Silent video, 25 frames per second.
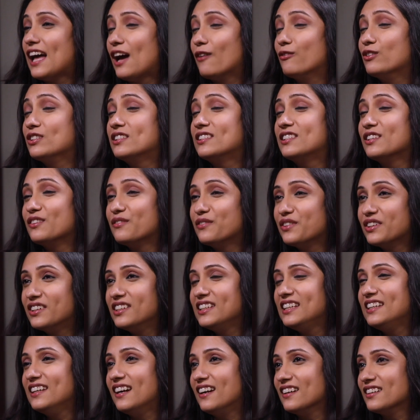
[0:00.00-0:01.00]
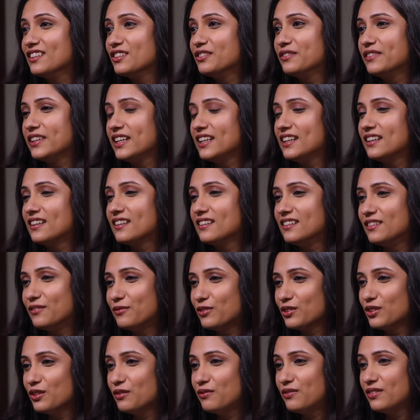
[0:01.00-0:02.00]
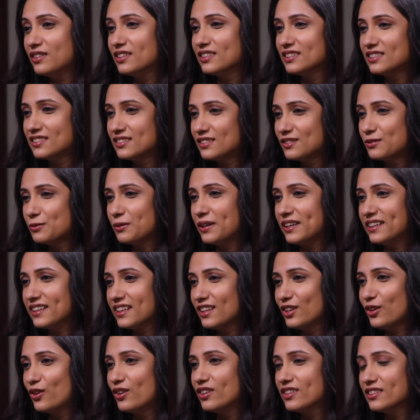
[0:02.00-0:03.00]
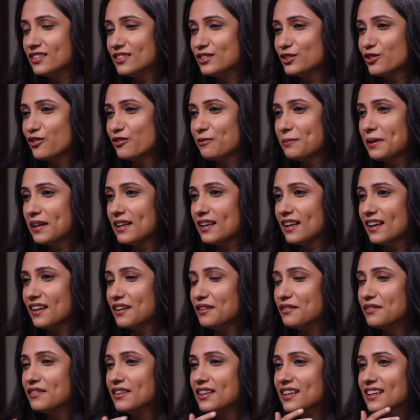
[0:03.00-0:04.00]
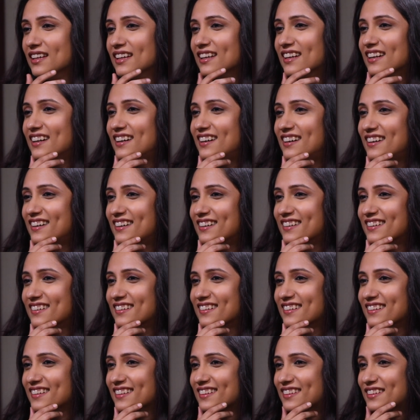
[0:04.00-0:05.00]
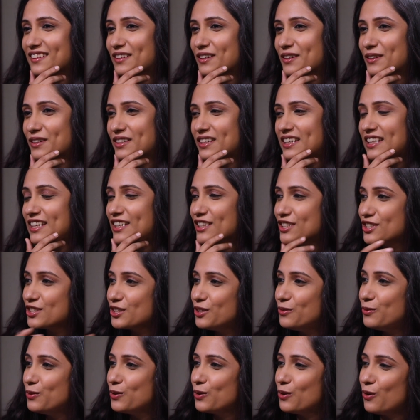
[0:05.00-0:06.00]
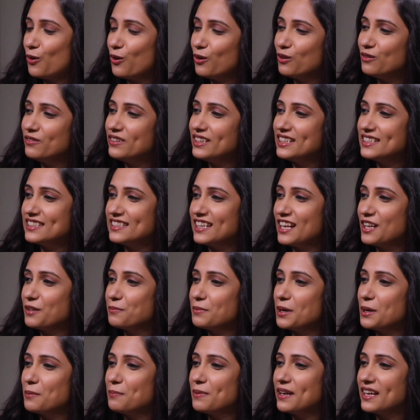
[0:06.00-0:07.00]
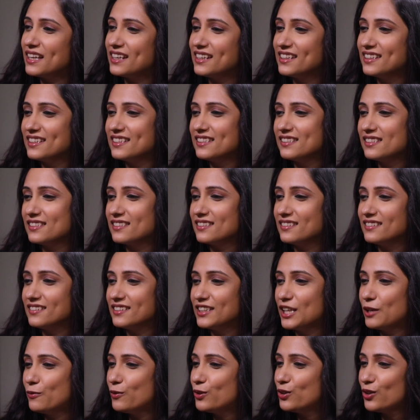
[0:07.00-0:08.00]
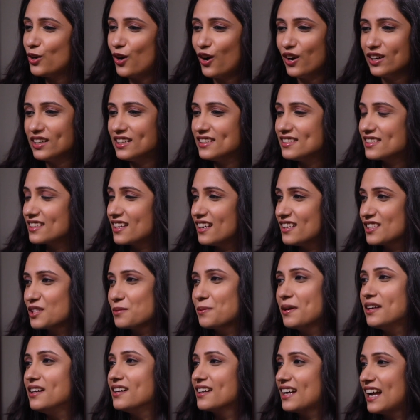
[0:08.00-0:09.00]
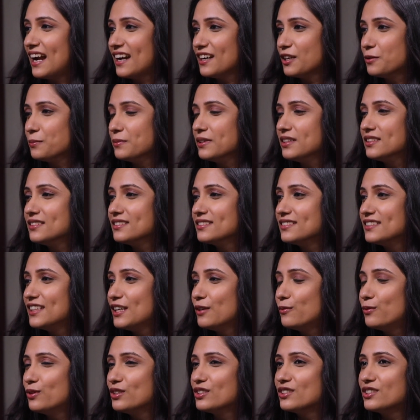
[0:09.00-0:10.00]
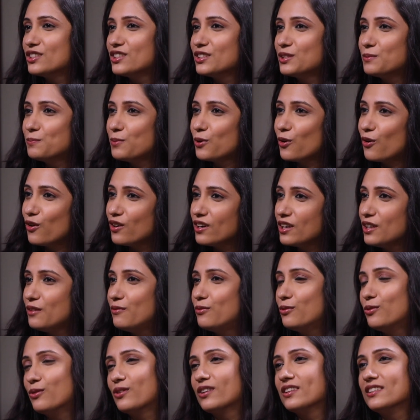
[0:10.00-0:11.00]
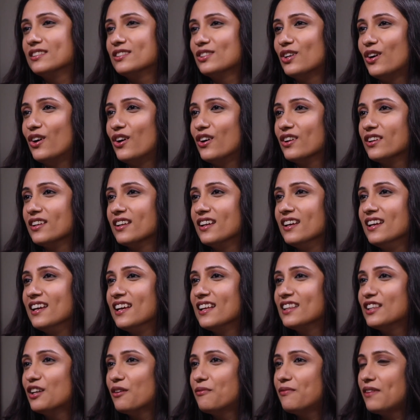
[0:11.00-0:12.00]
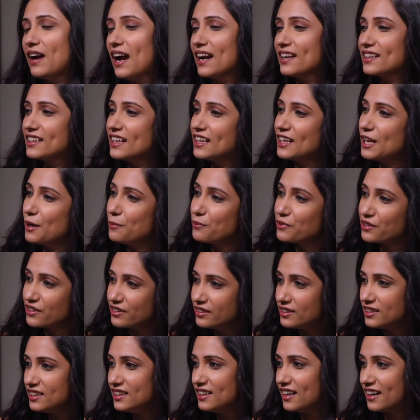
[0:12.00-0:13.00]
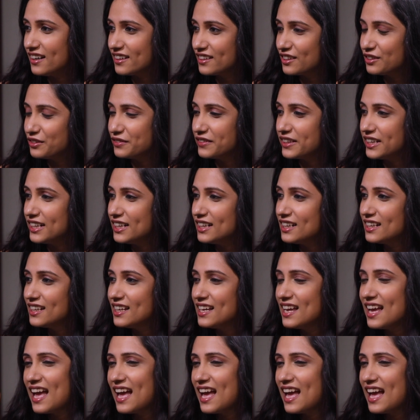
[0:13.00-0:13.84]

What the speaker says: I was severely underweight for the first 20 odd years of my life, the teacher would always tell my parents, they would not discuss my academics. They would just purely focus on the fact that I'm really underweight,